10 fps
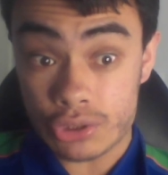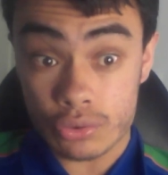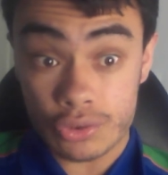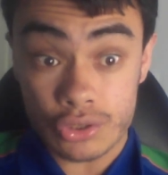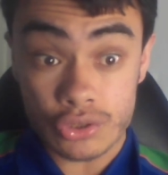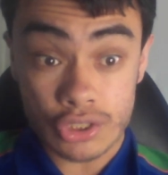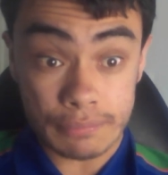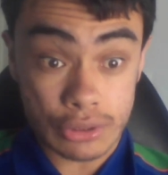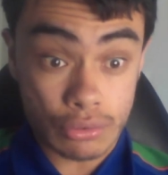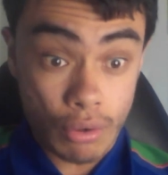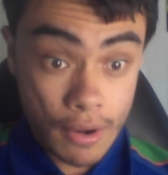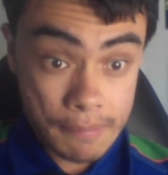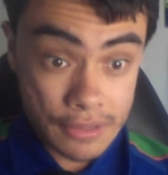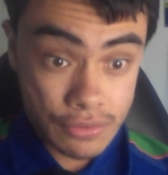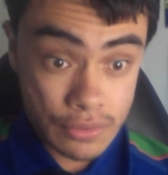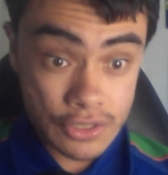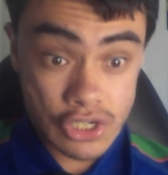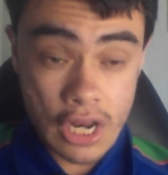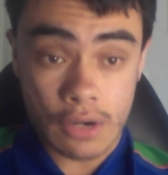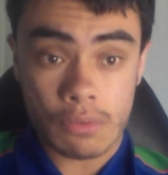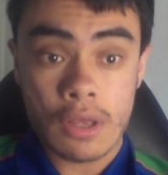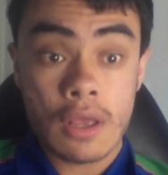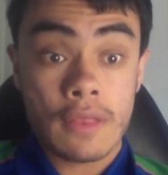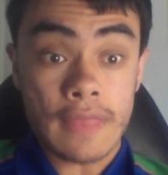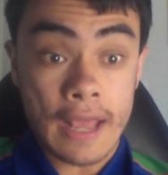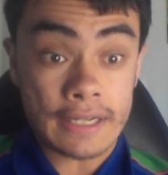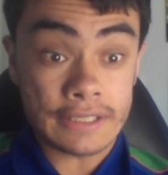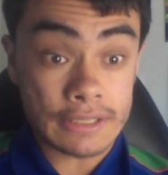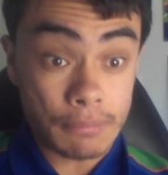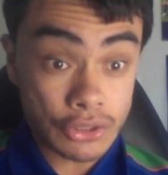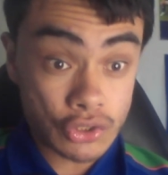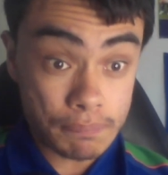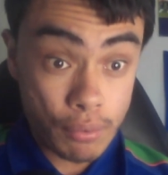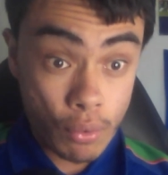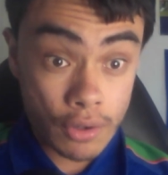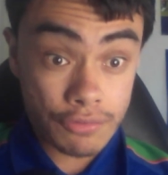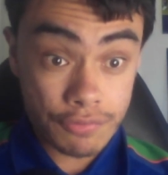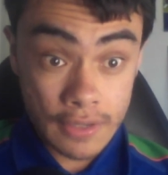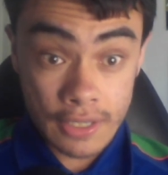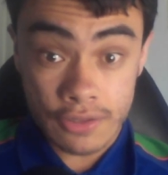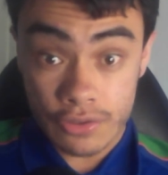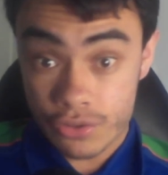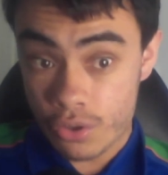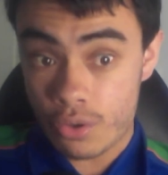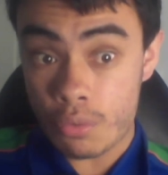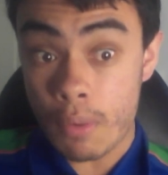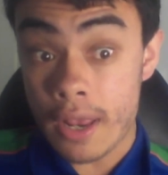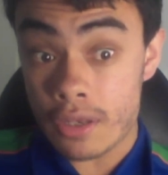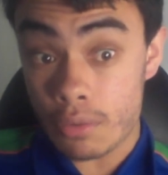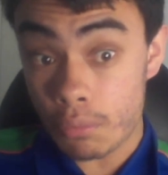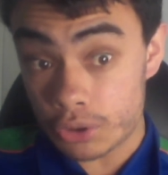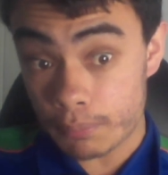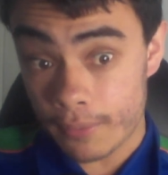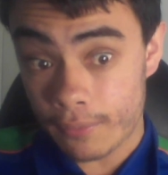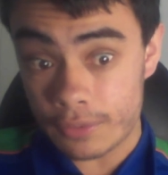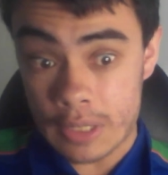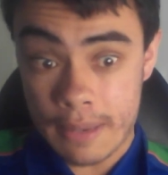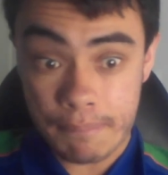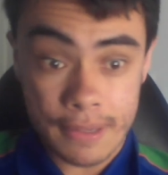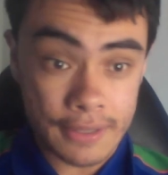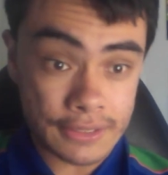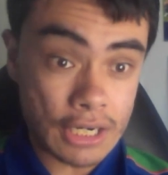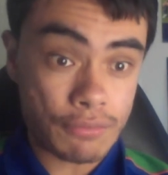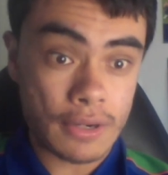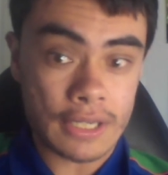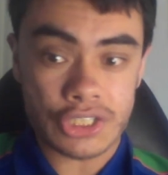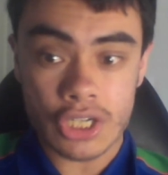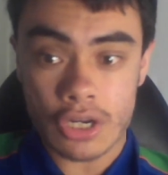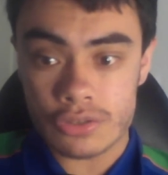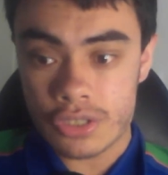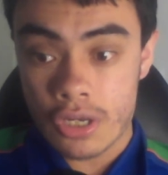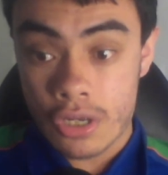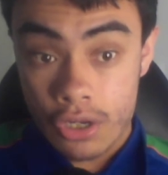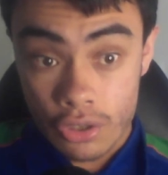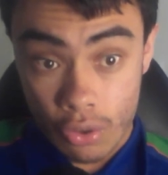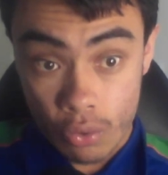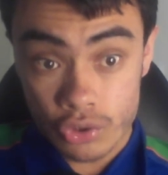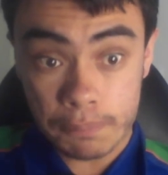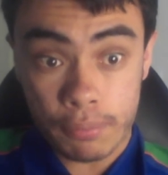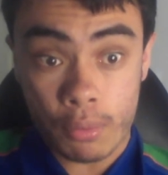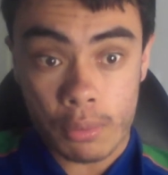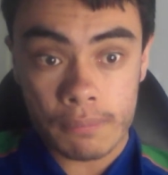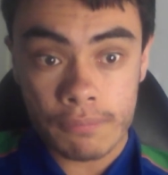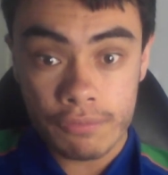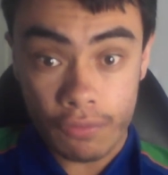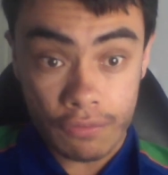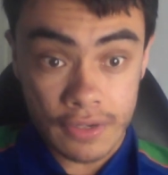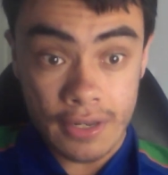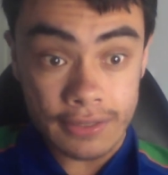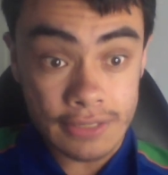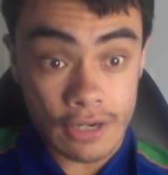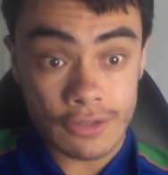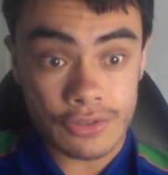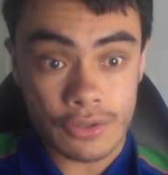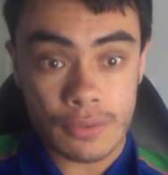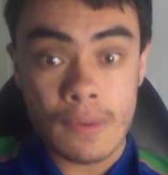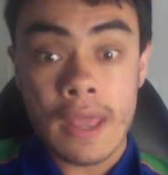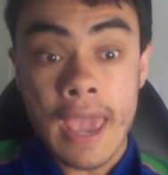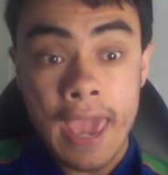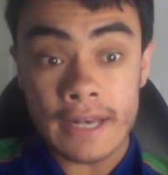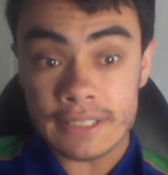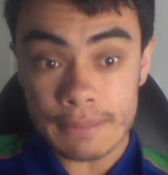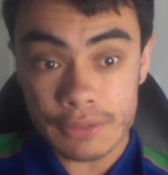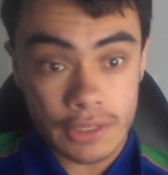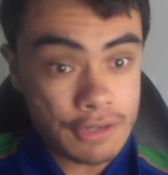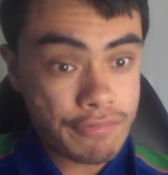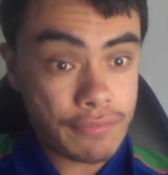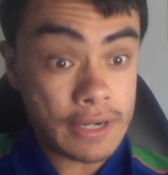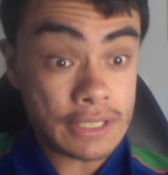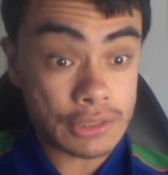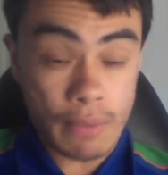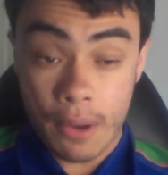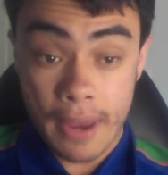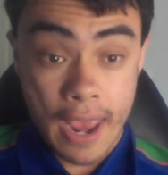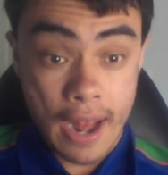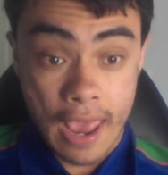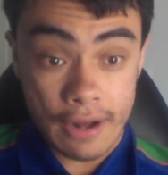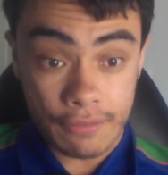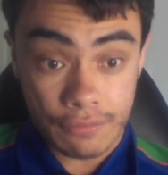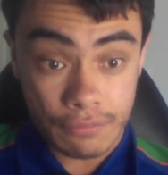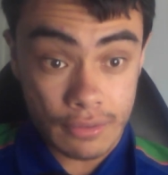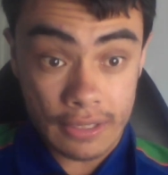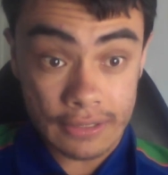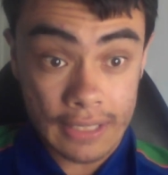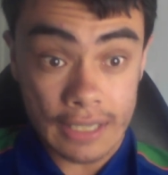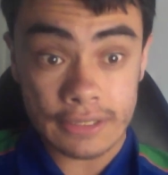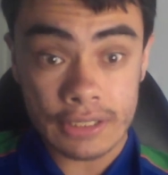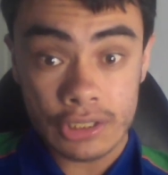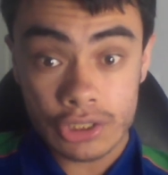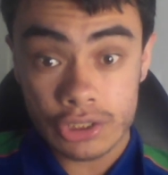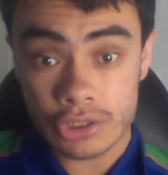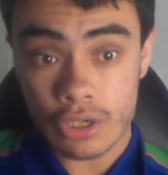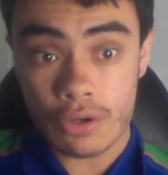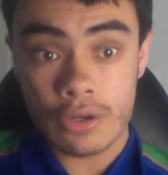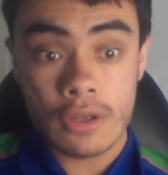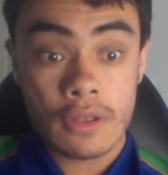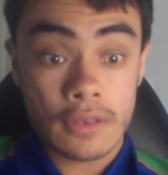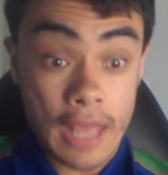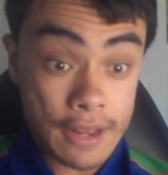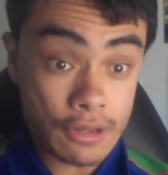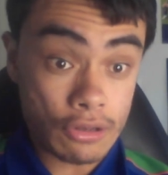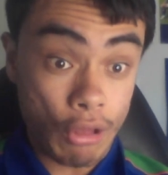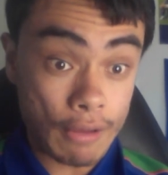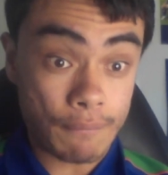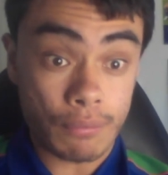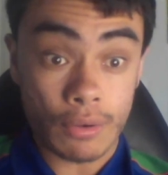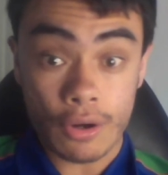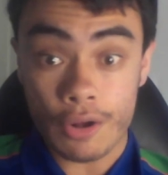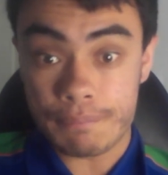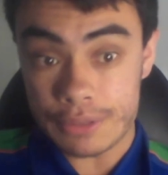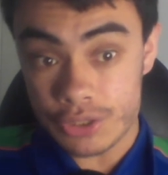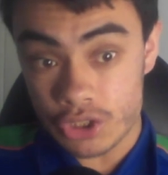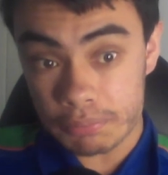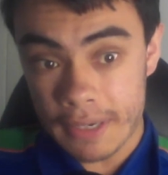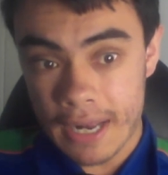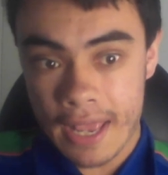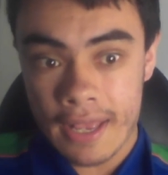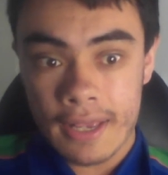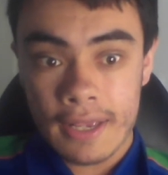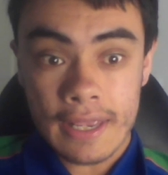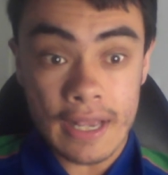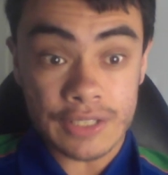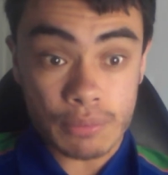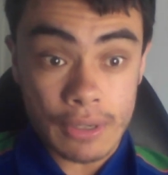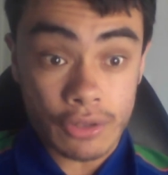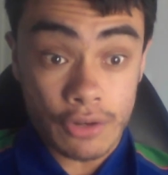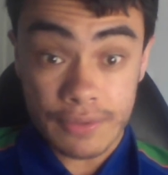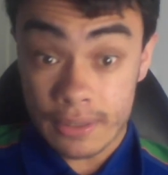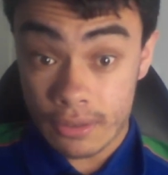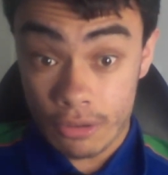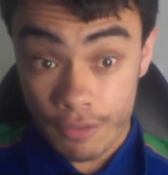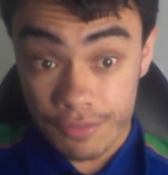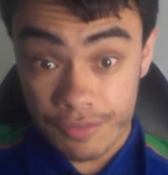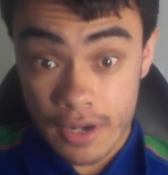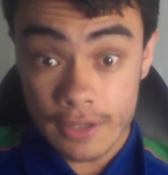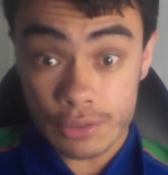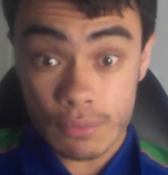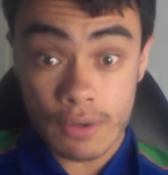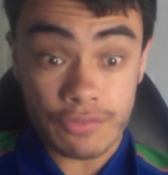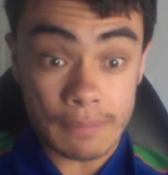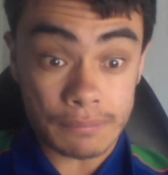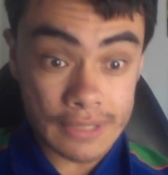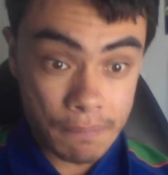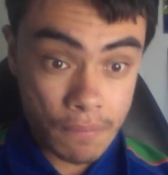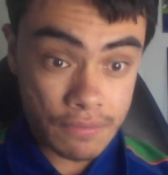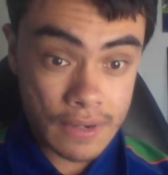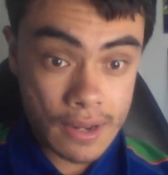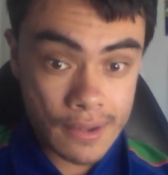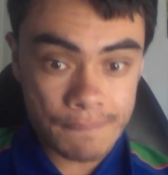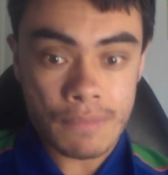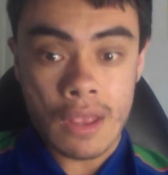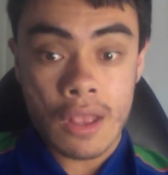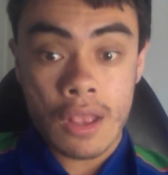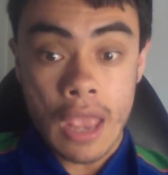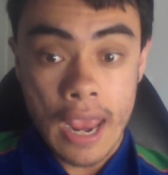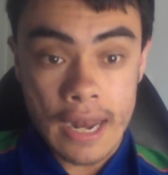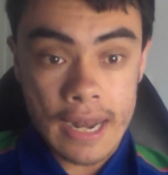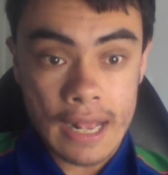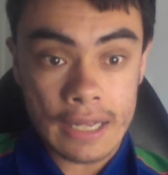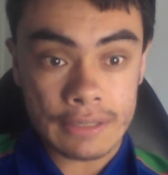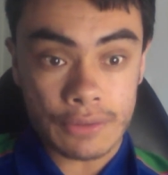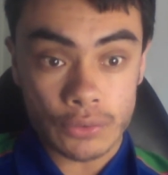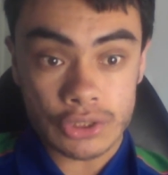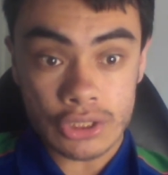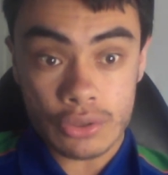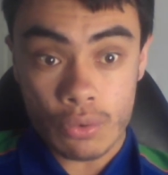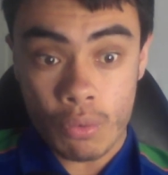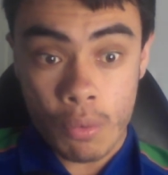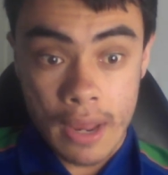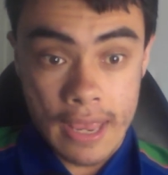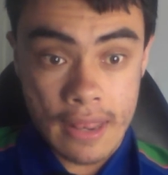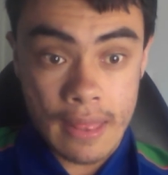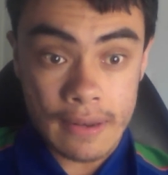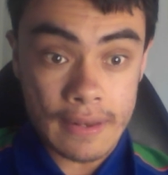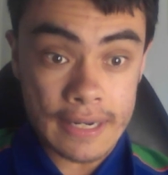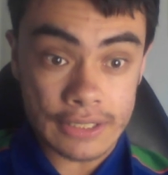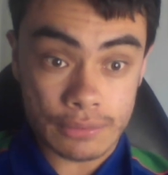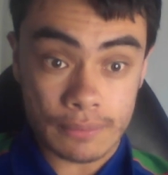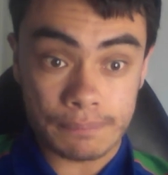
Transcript: you subscribe to the channel. That is the most important thing to do when you watch my content, because it really shows your support for the videos that I do. And it's absolutely free as well, and it really does show that you like what I produce. But yeah, as well, don't forget to like the video as well, thumbs up on the video, and I'll see you all in the next one.